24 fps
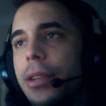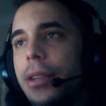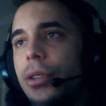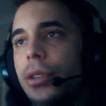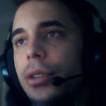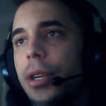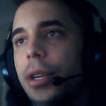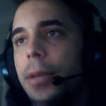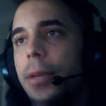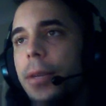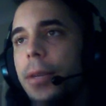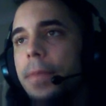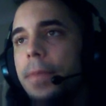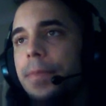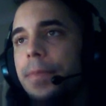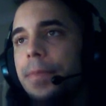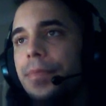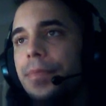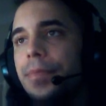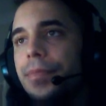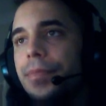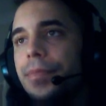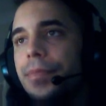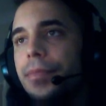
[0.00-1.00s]
trade.
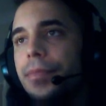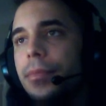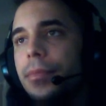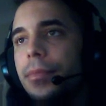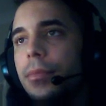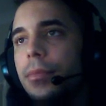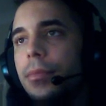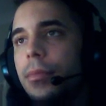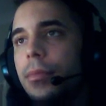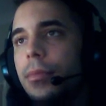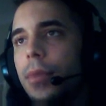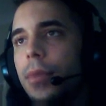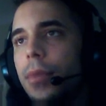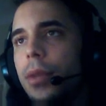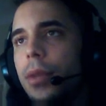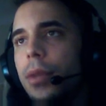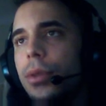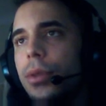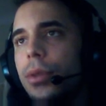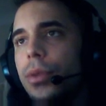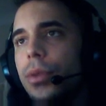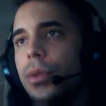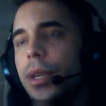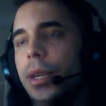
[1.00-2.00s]

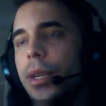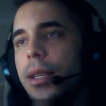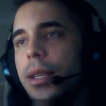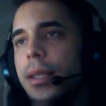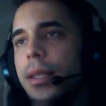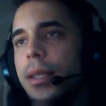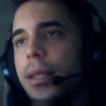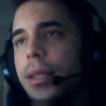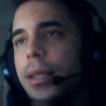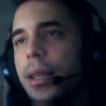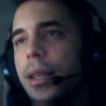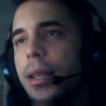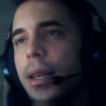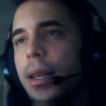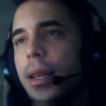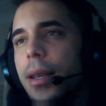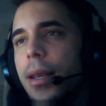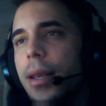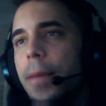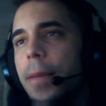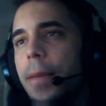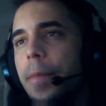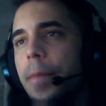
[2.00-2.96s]
As we can see,